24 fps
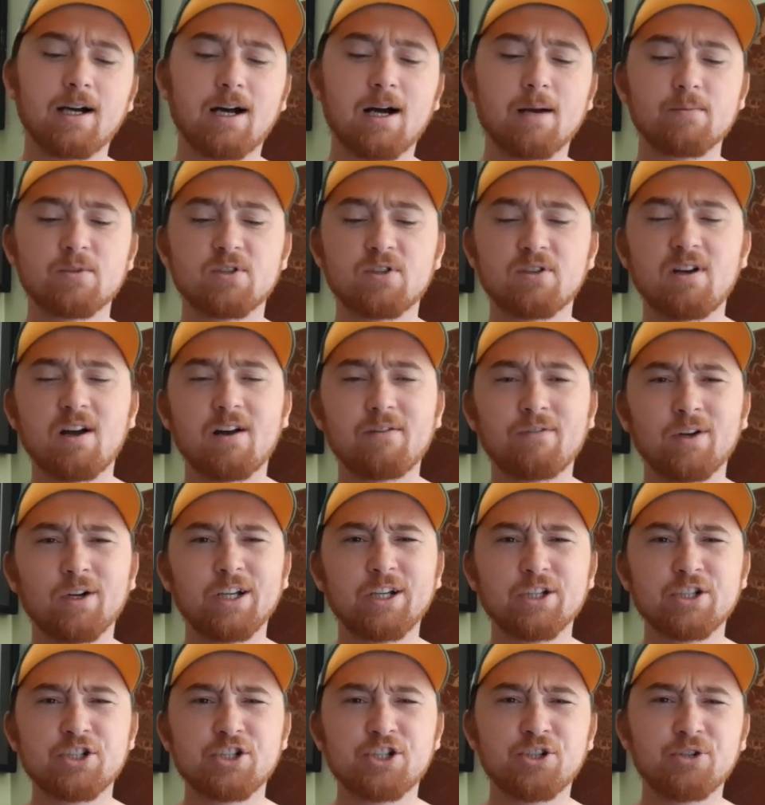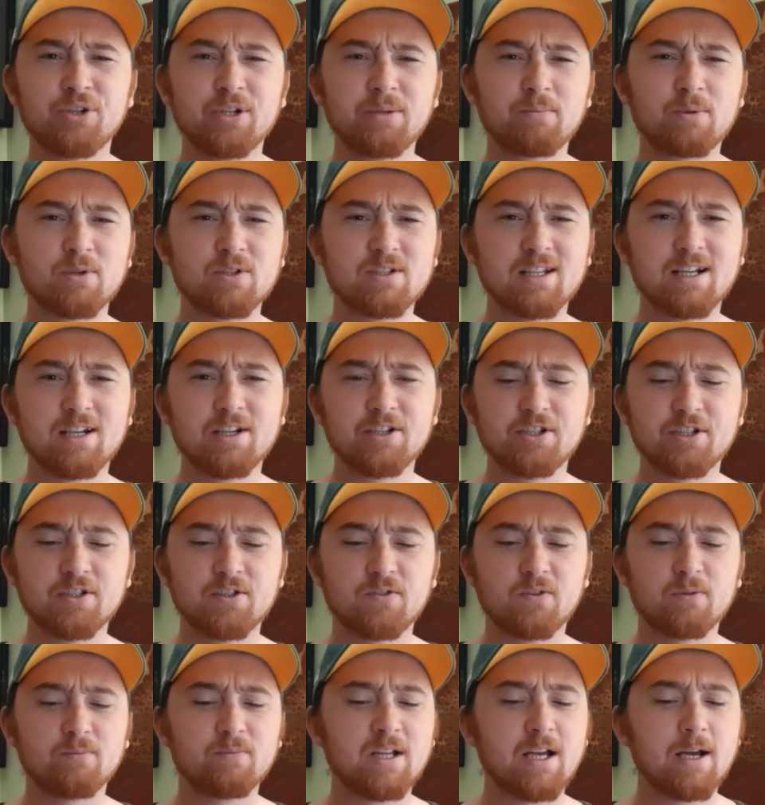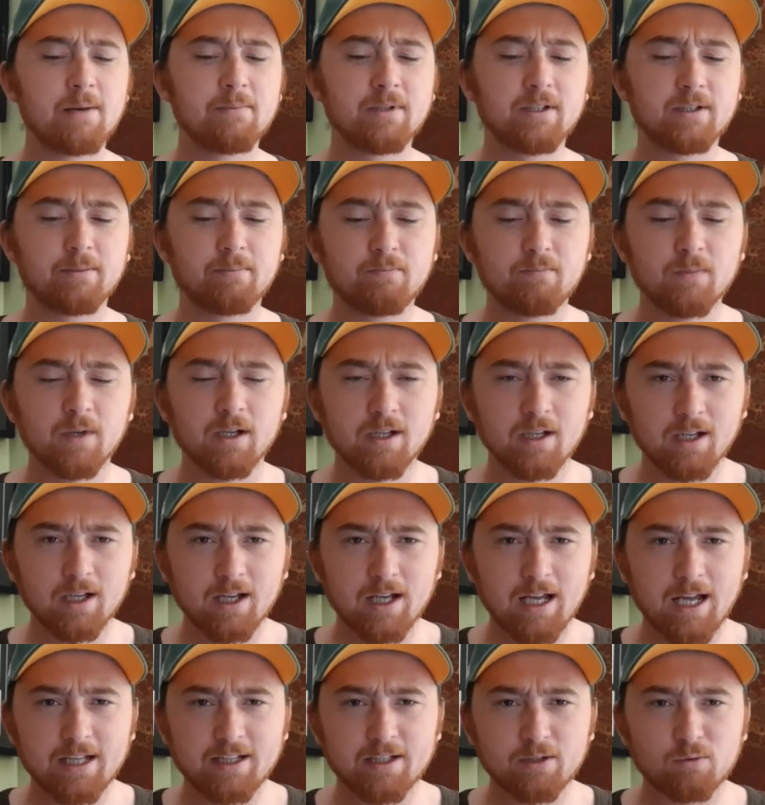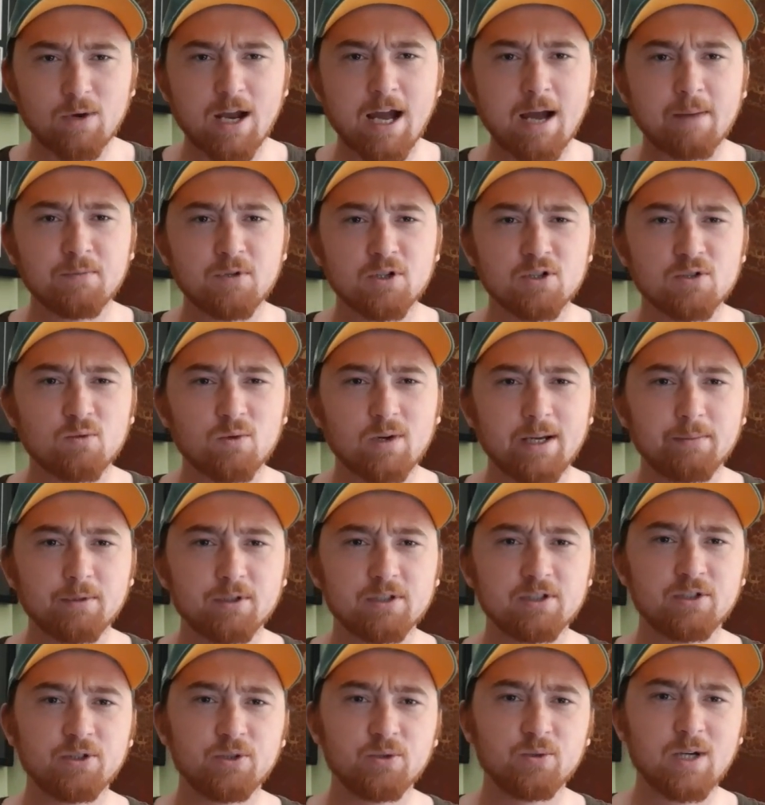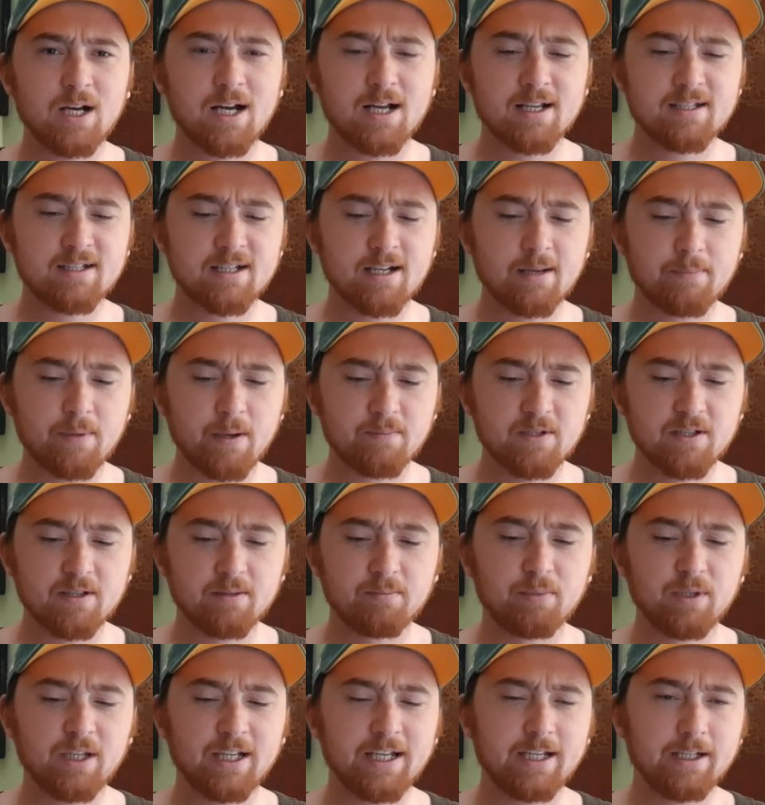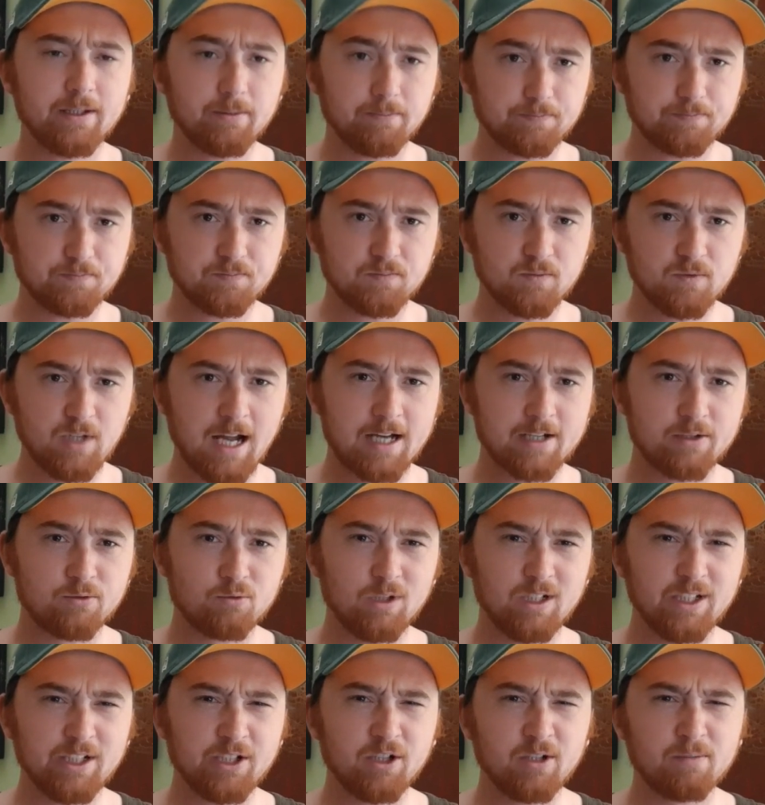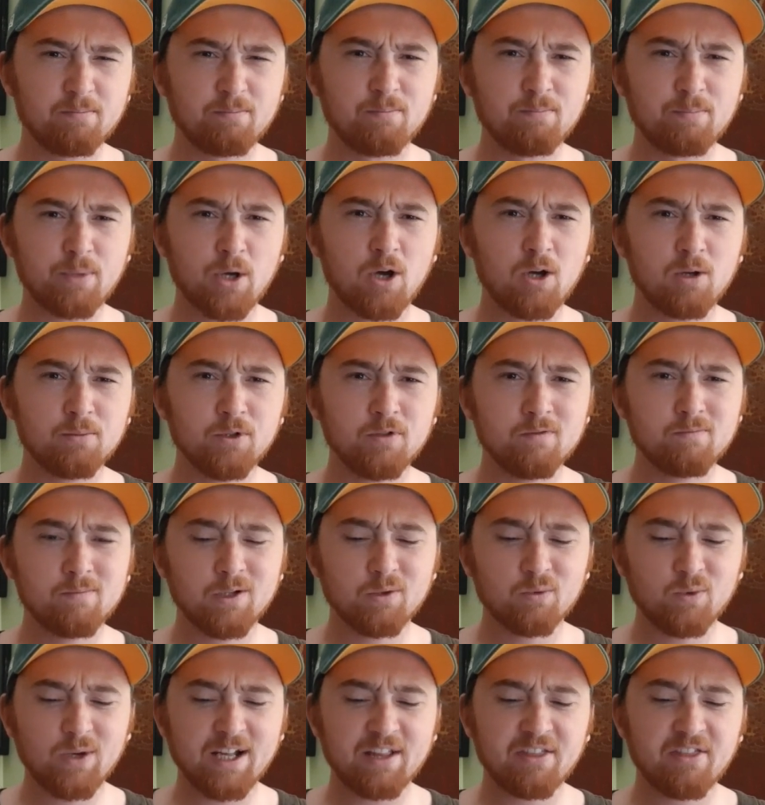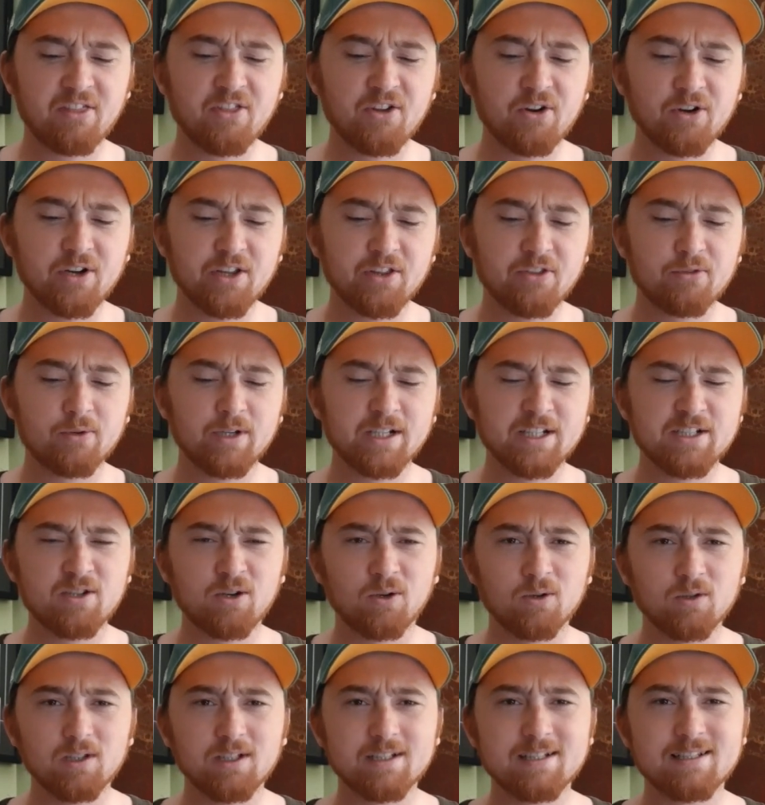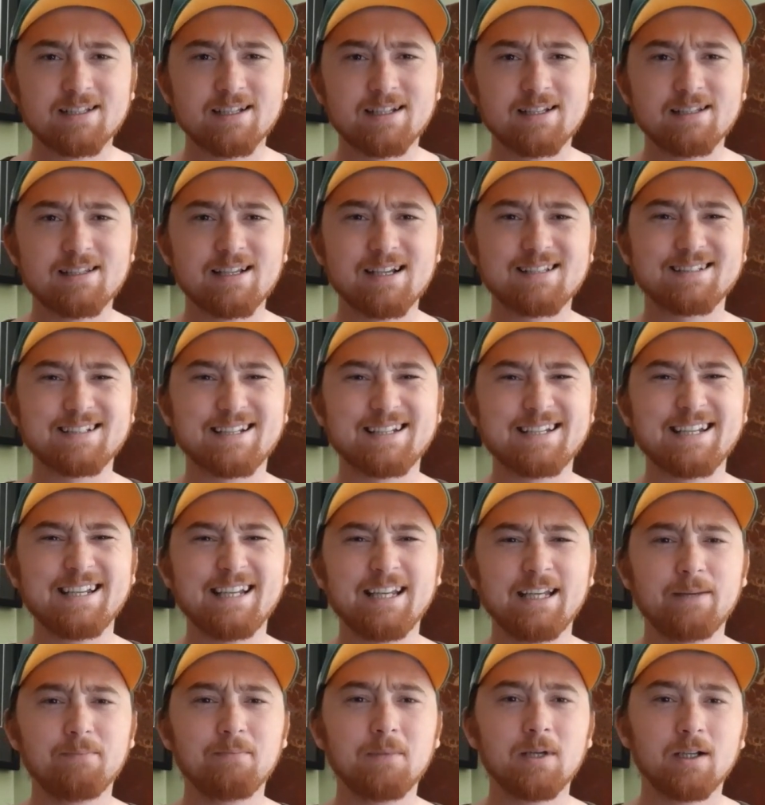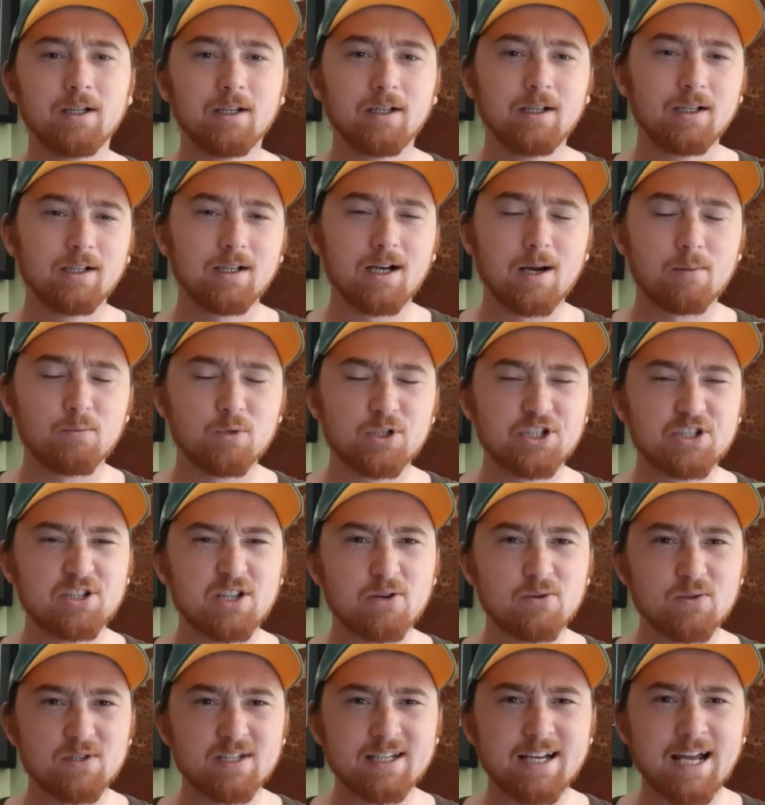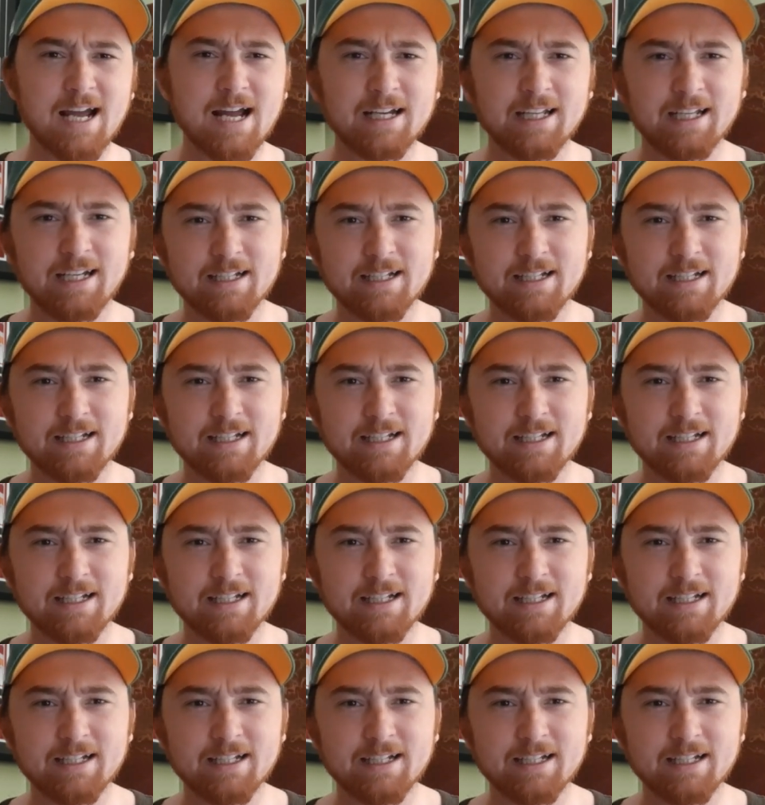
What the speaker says: So not very good shooting percentages from them, and the Raptors were able to step up to the plate. Had really good ball movement. We had 33 total assists as a team, which is outstanding.